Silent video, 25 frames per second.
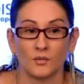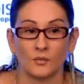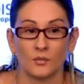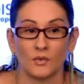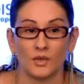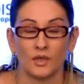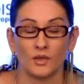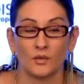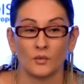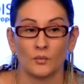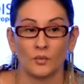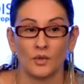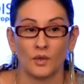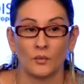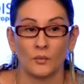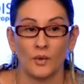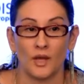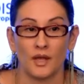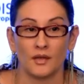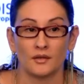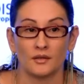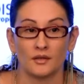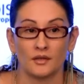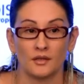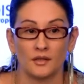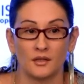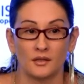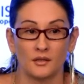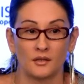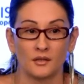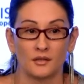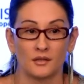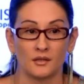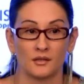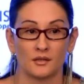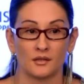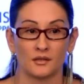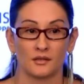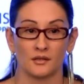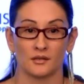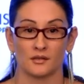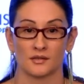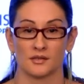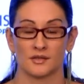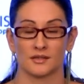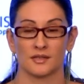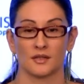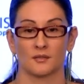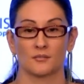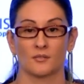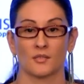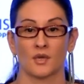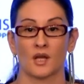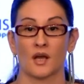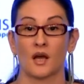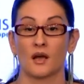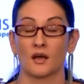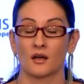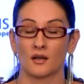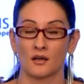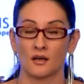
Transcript: we went in some